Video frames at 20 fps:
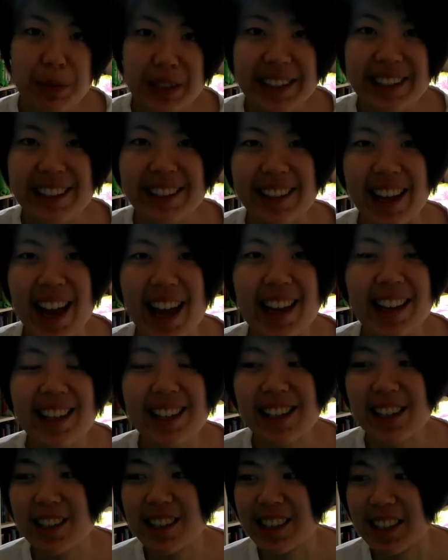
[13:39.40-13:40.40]
thing,
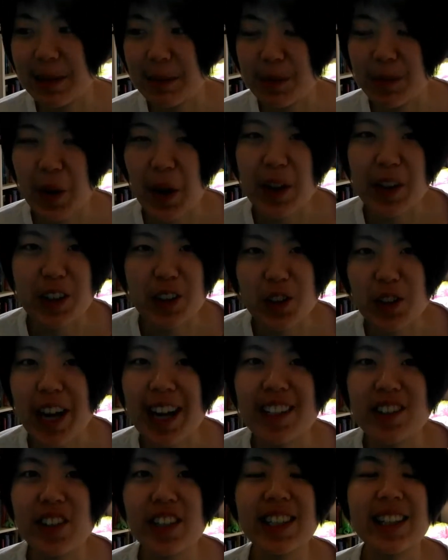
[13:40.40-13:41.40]
like it seems very
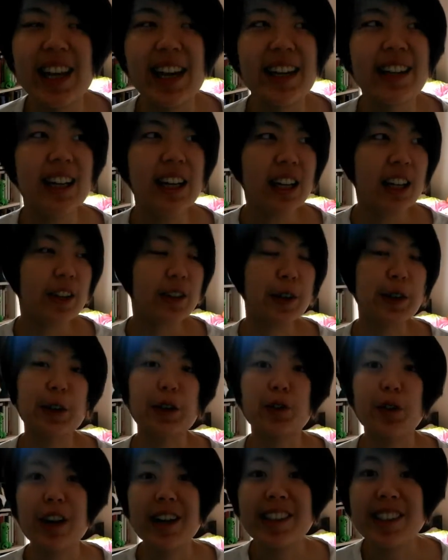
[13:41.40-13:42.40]
tragic that you're
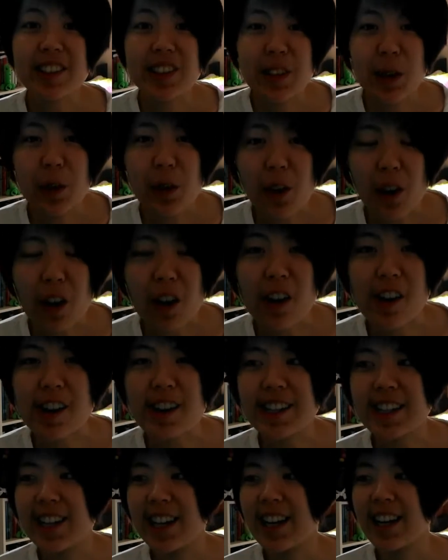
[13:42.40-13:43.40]
trying so
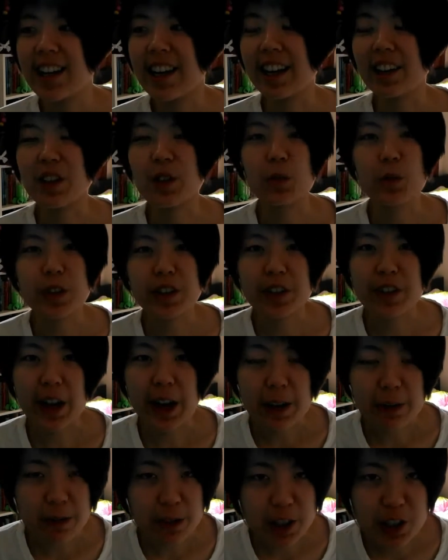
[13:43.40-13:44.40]
hard and you want your
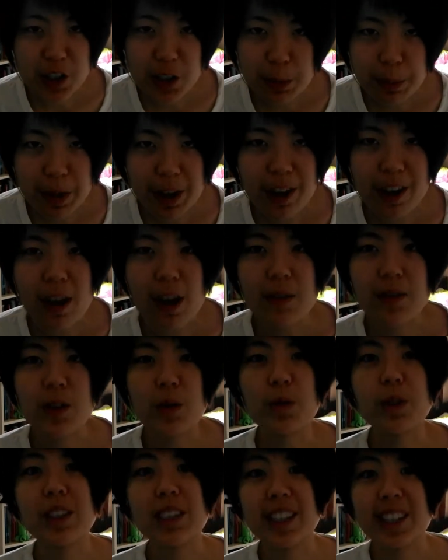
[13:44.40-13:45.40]
efforts to pay off, you
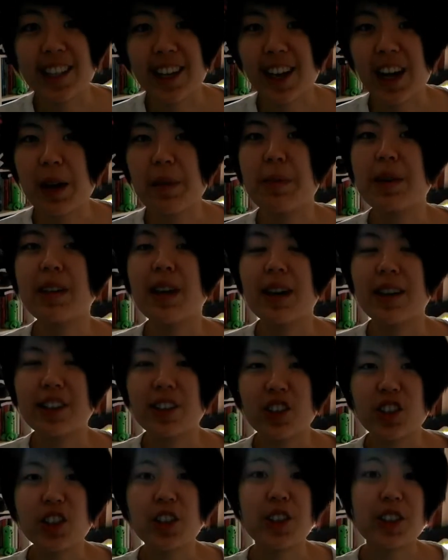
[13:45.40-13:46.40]
want the time and
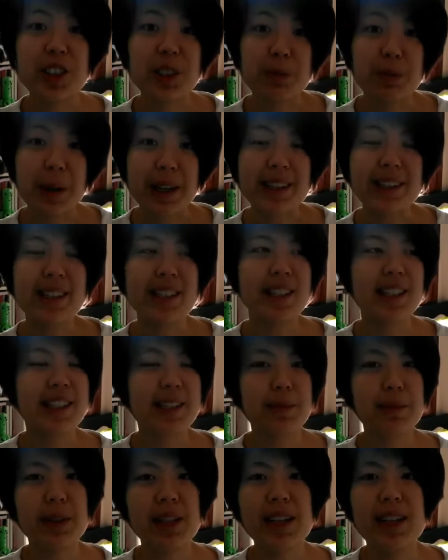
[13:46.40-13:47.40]
energy you spent in
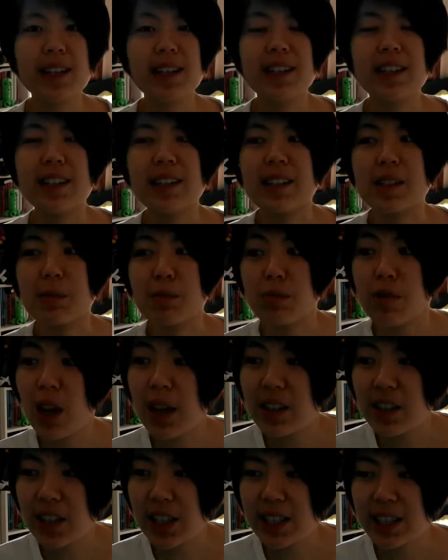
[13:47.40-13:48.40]
something and in the
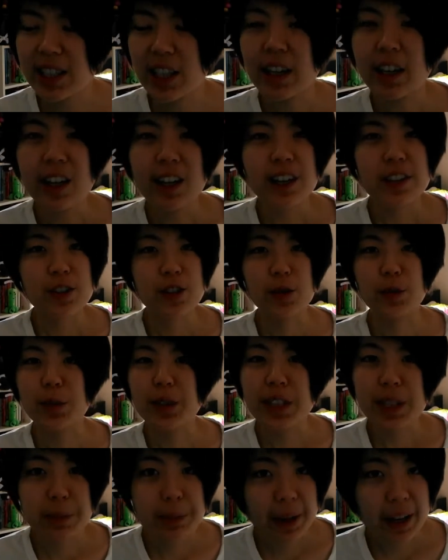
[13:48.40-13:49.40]
project to
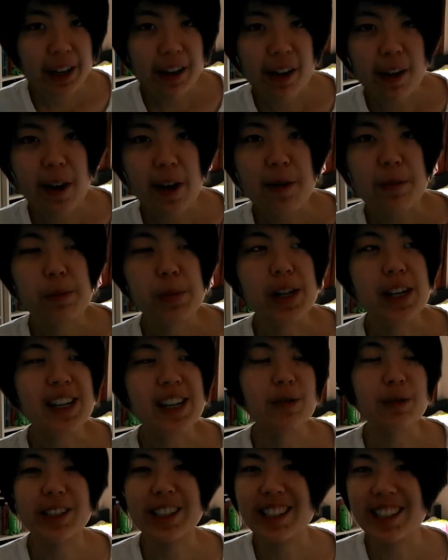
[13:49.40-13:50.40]
really pay off,
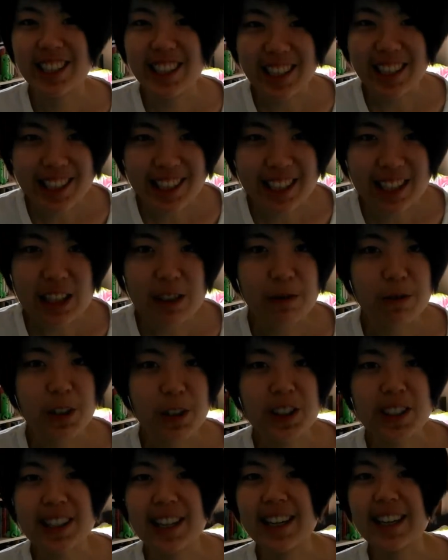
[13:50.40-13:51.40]
but when it doesn't, it
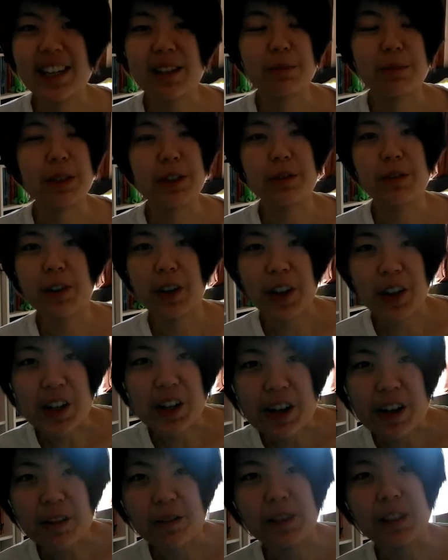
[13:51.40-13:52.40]
feels like a big
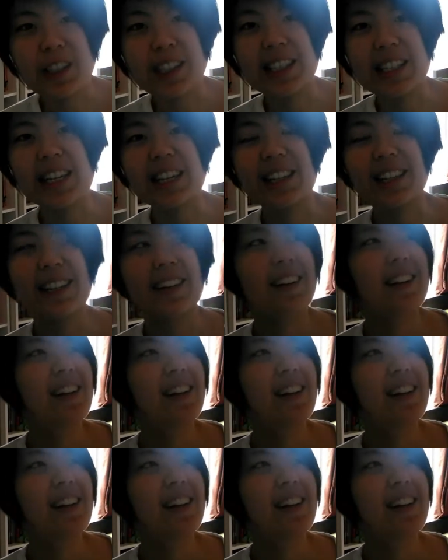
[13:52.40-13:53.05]
failure. It feels like